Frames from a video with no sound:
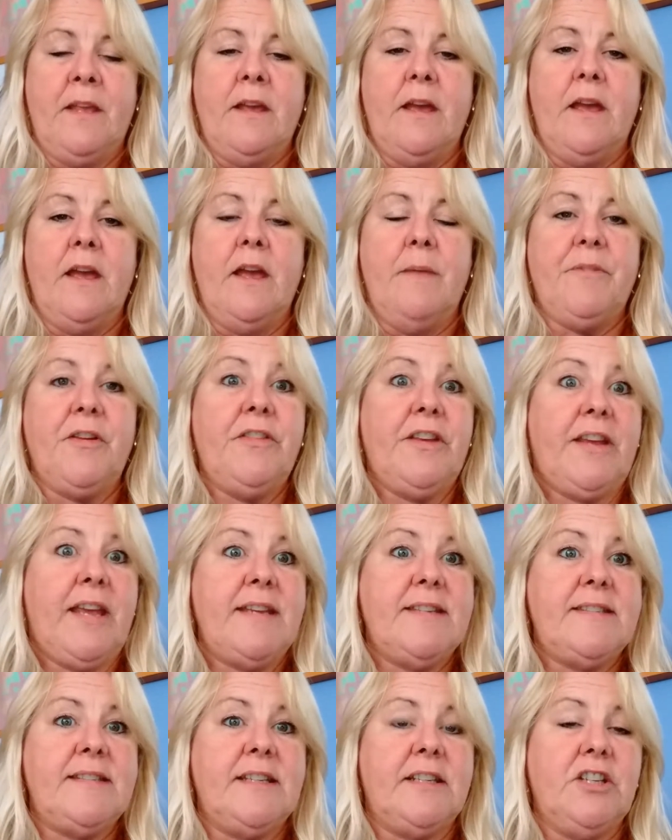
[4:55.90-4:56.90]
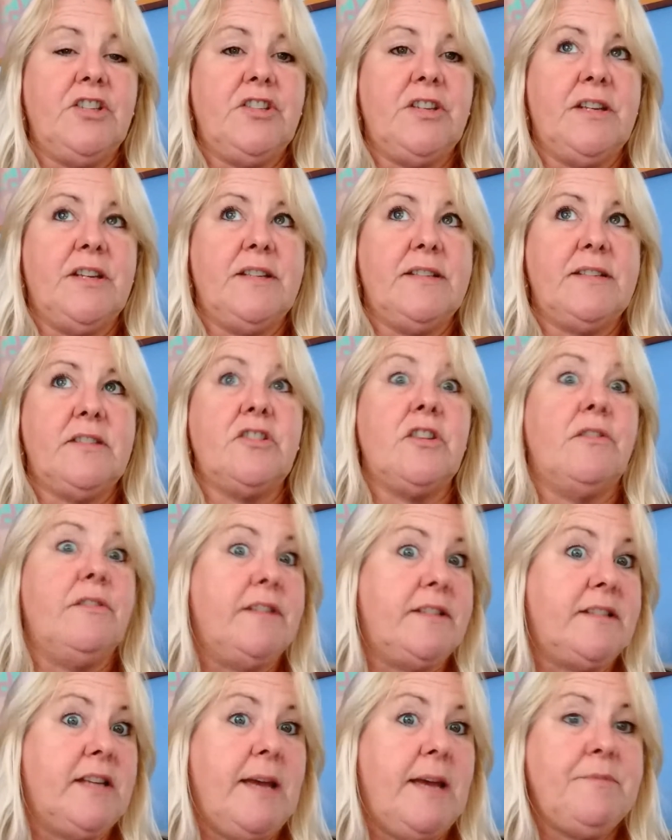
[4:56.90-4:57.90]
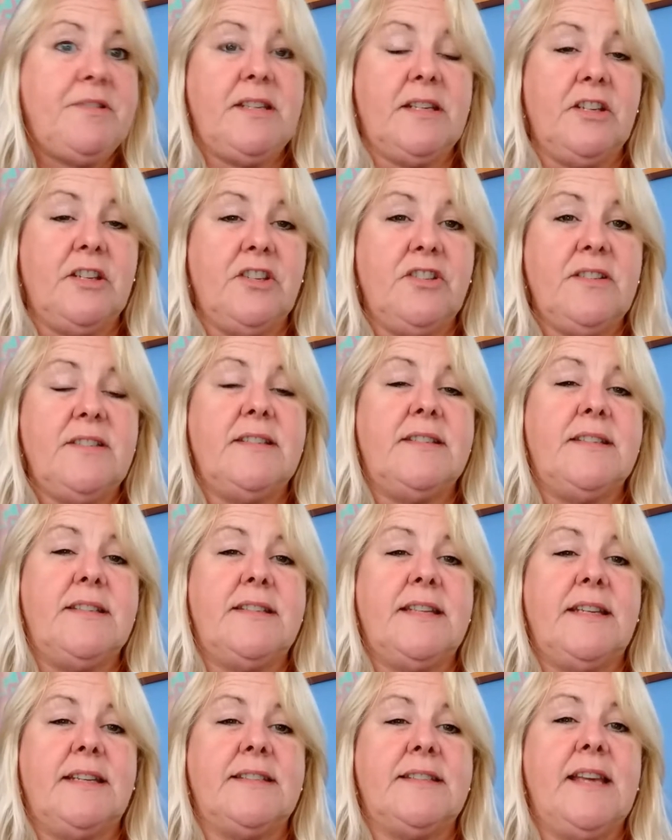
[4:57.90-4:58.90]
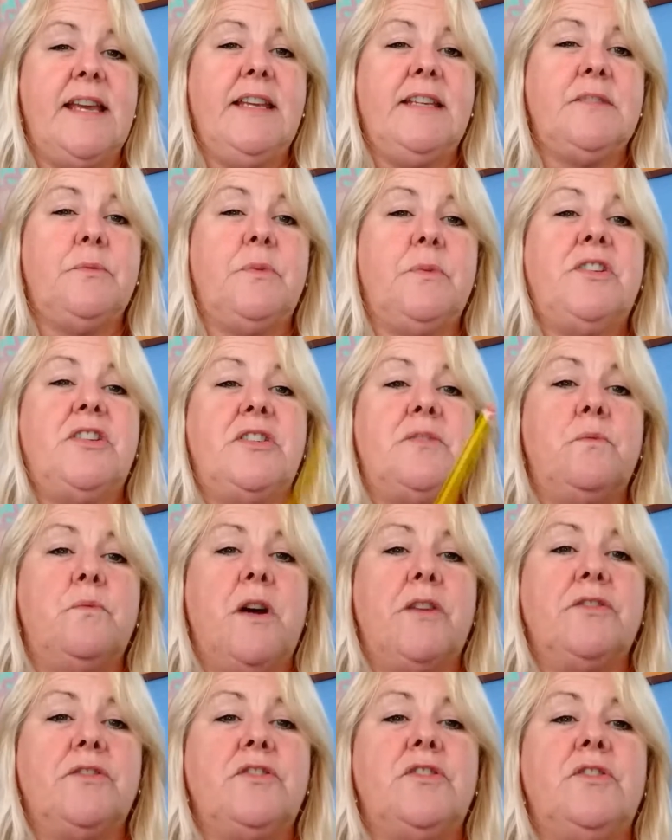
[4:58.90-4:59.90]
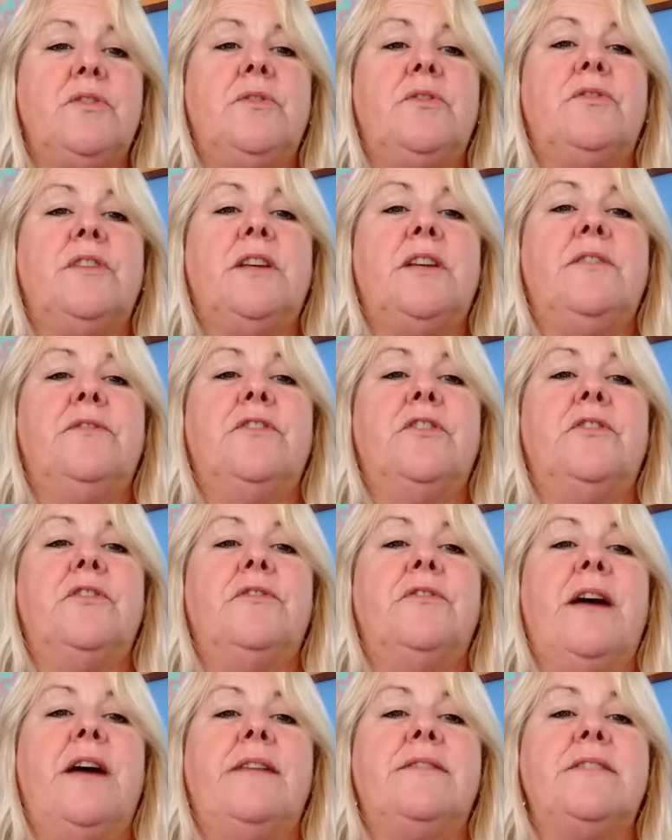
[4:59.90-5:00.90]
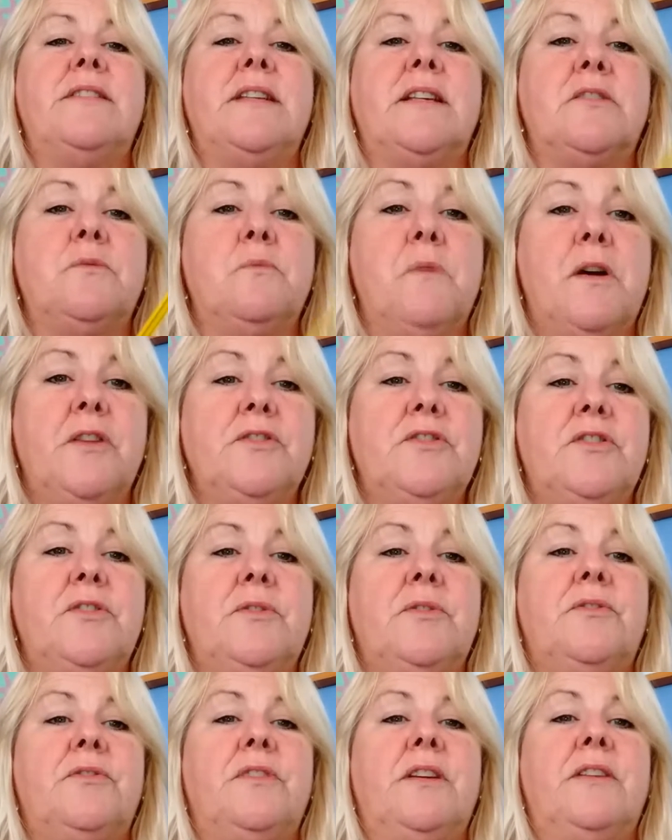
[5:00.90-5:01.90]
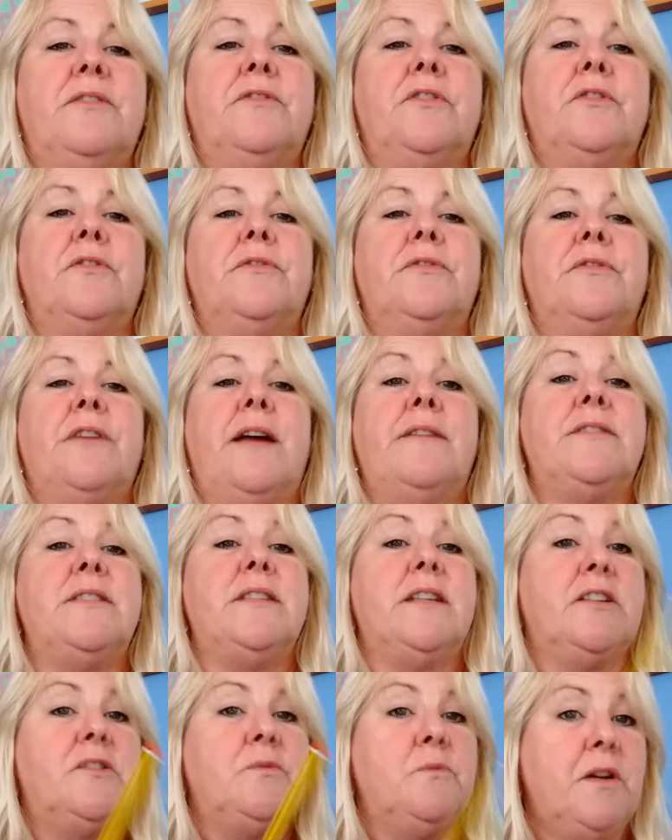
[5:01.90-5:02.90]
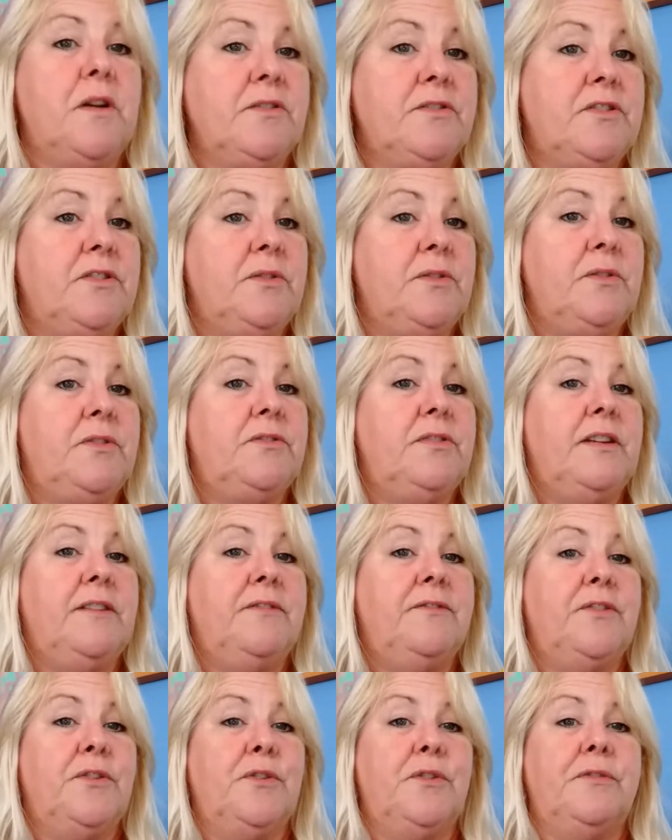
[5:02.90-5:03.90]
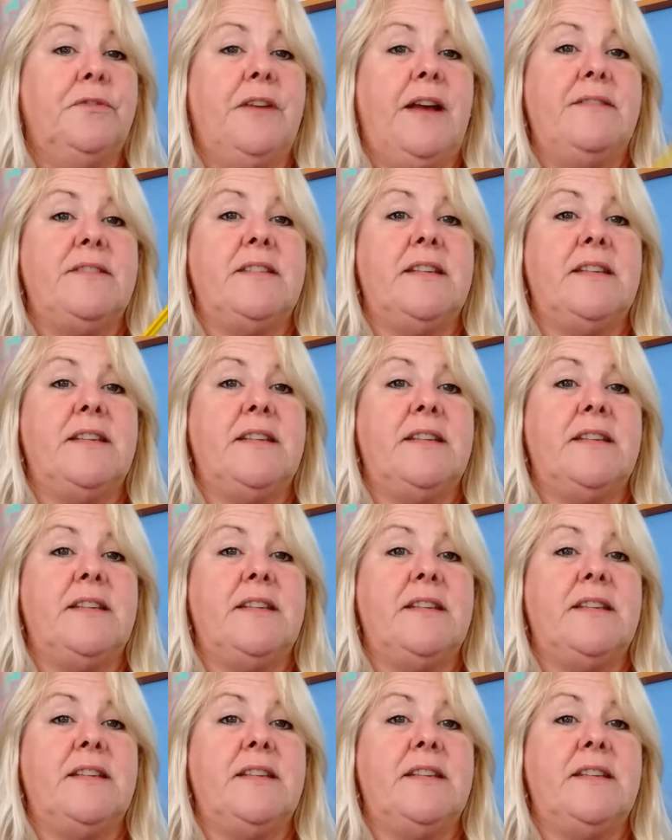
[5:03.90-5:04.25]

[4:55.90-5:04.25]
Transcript: The other key signatures, the time signatures is a 6/8, which is 1, 2, 3, 4, 5, 6, 1, 2, 3, 4, 5, 6, 1, 2, 3, 4, 5,